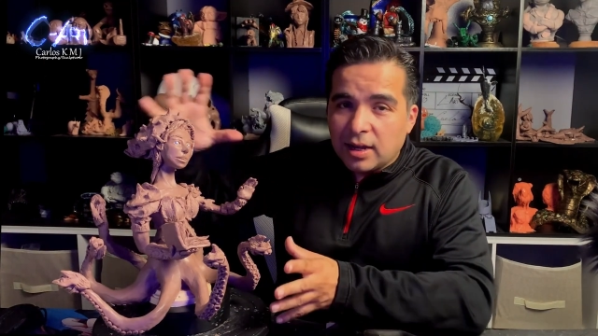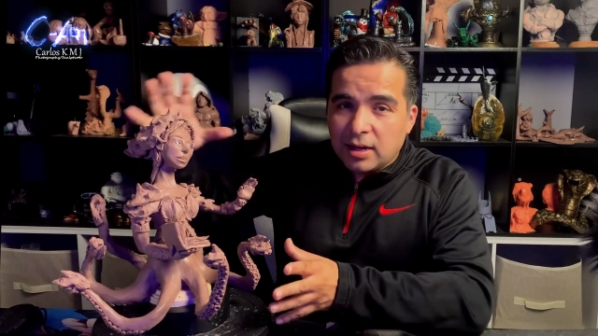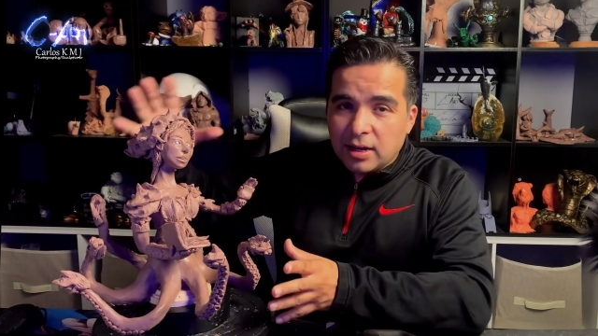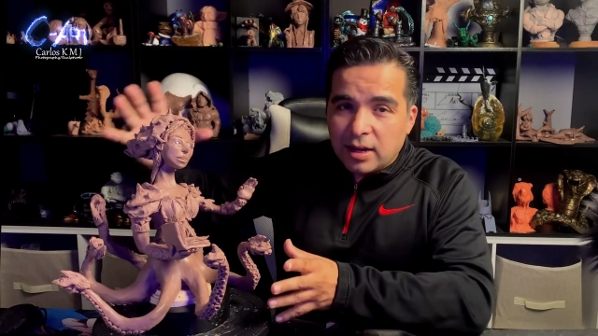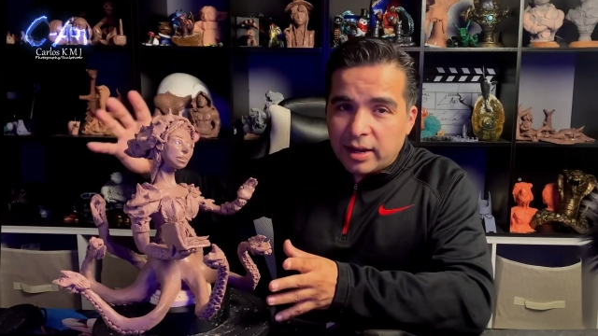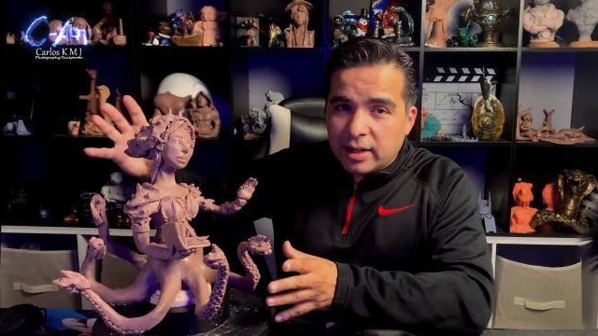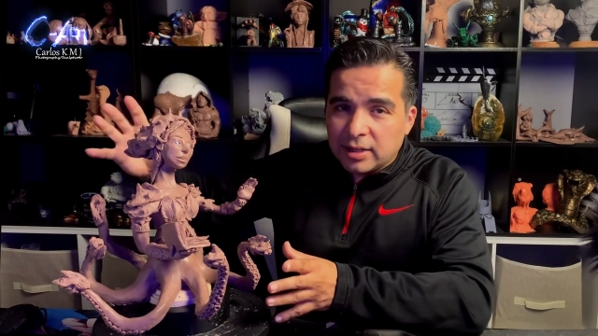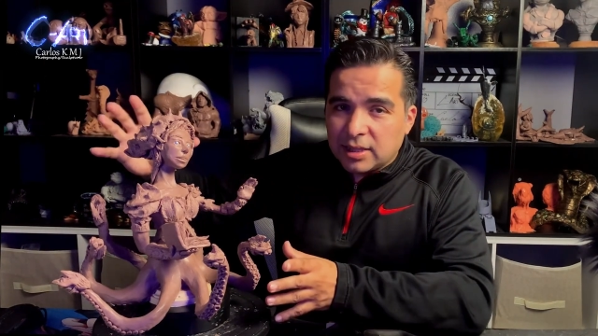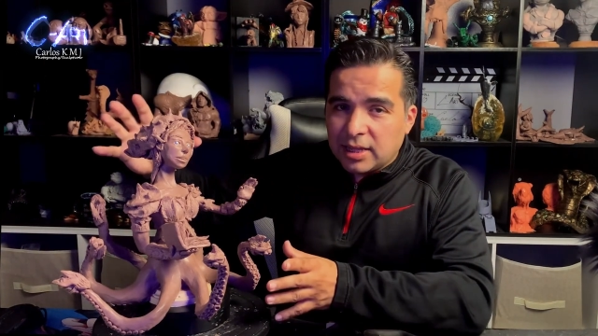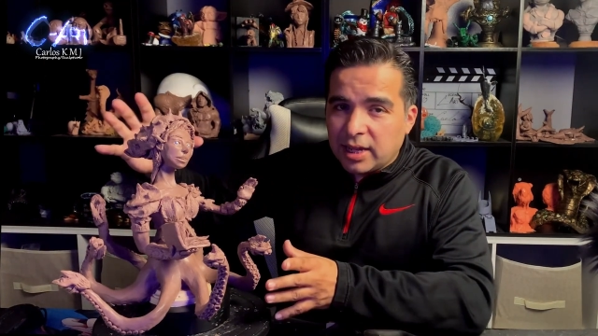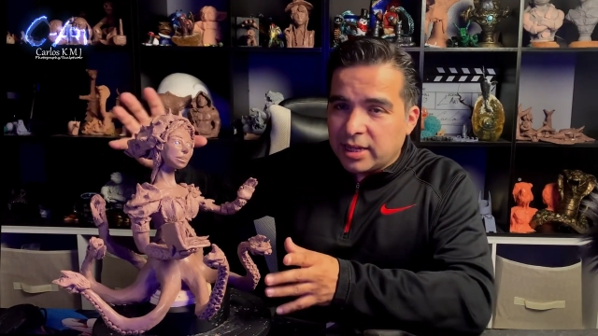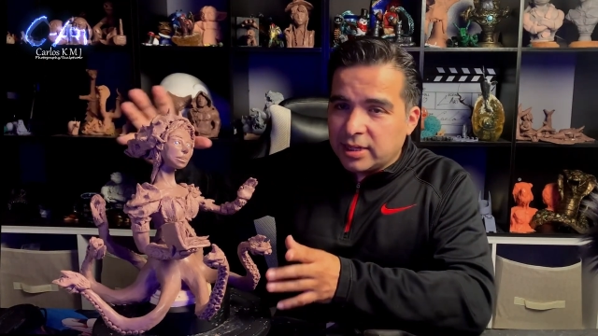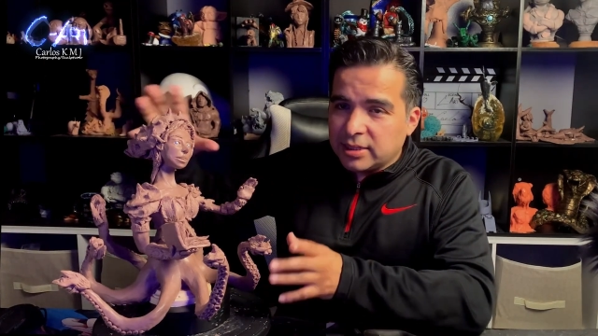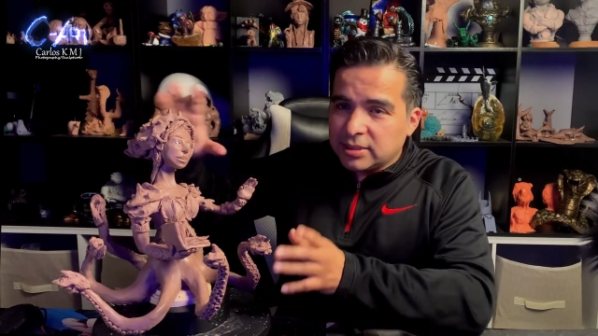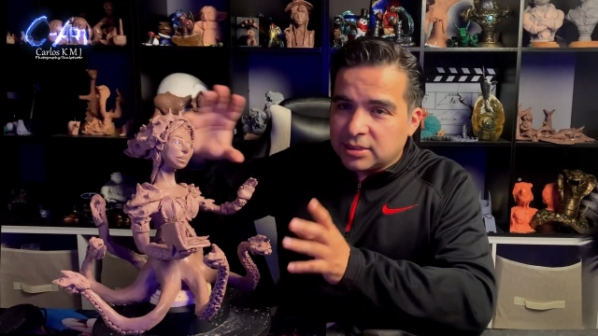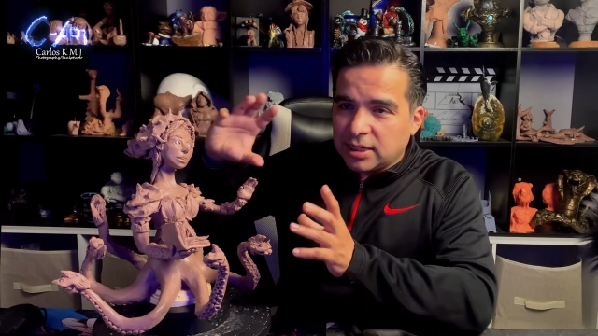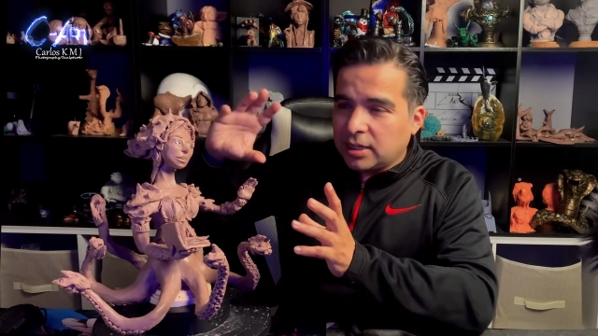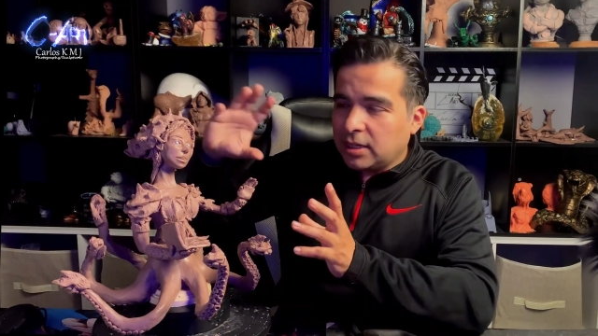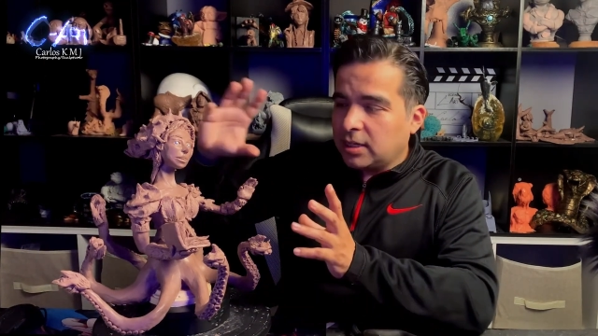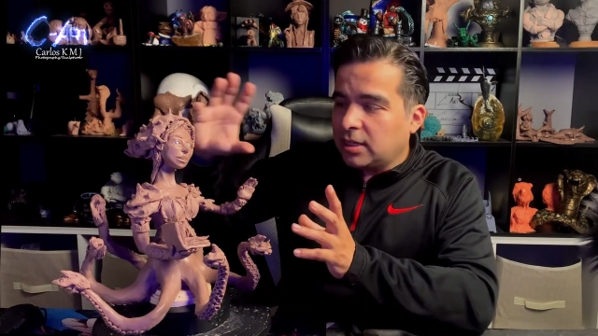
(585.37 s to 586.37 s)
lot of things
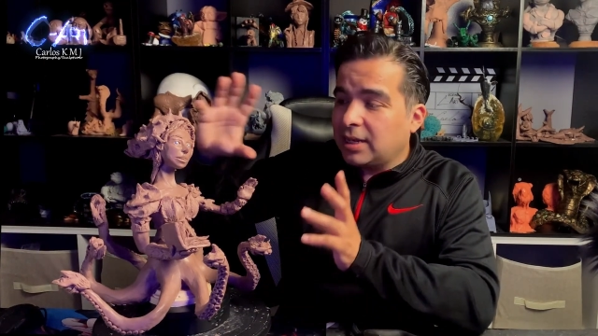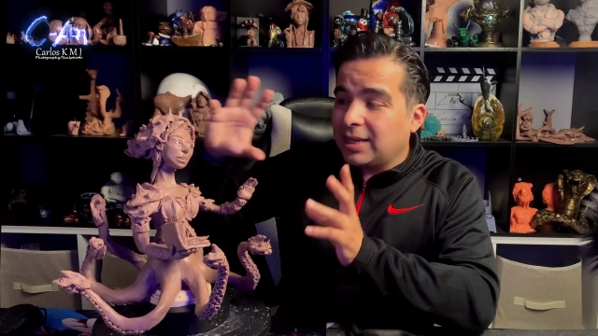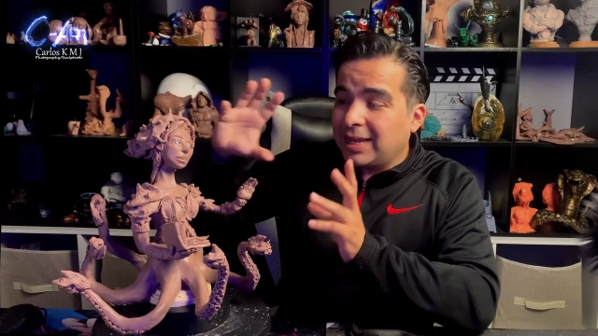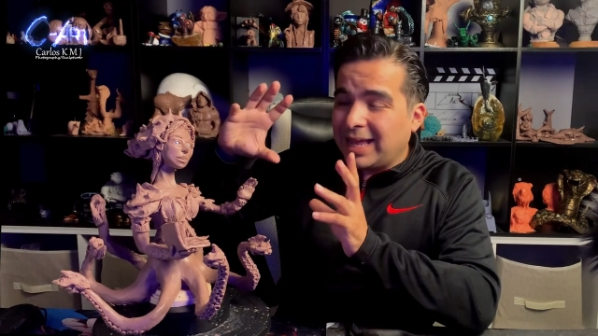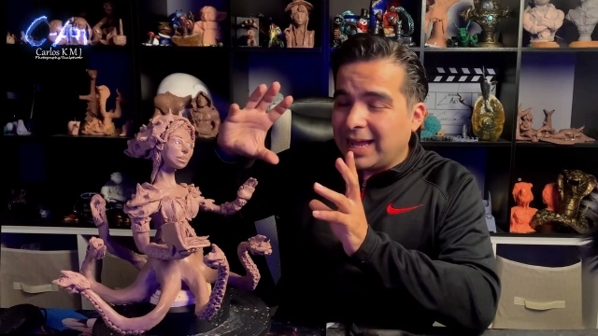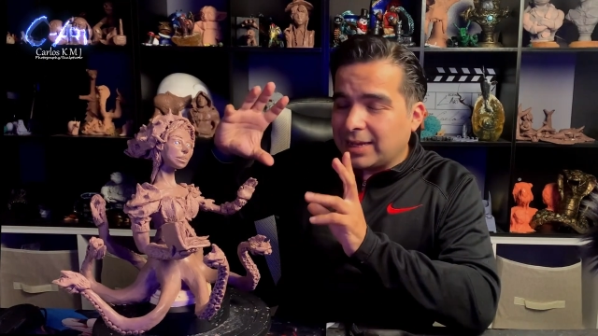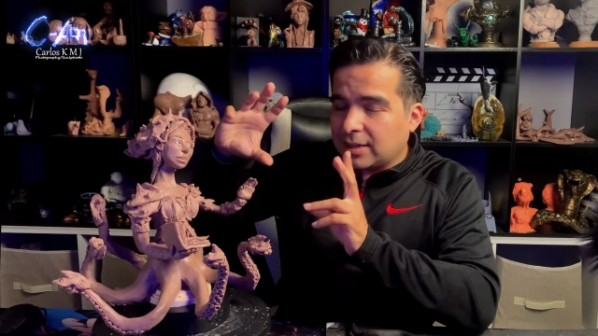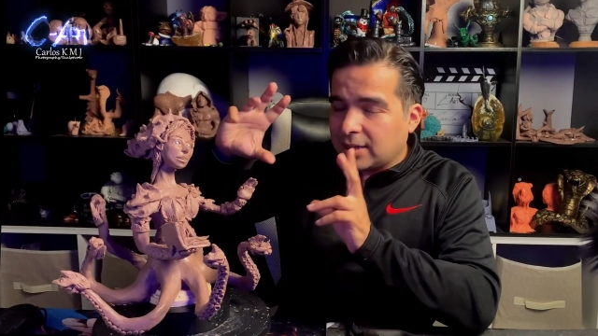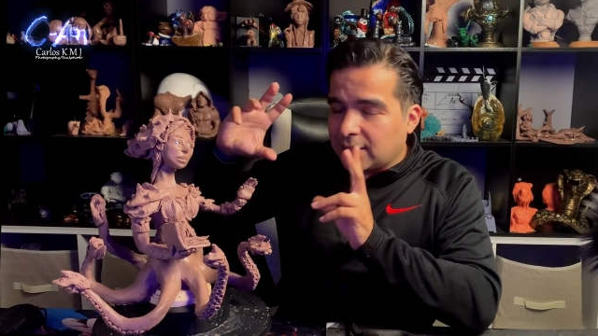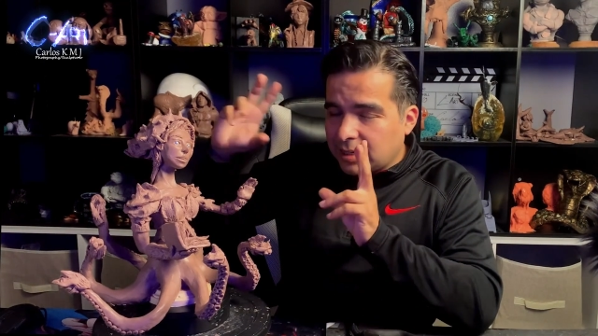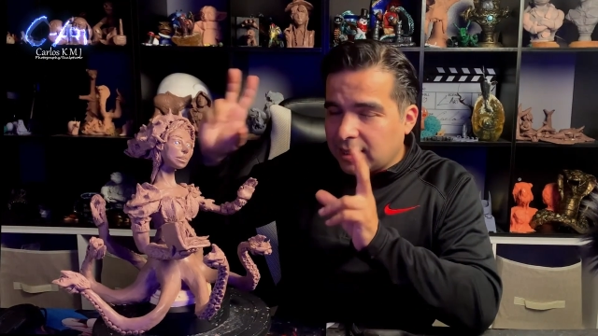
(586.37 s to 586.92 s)
in like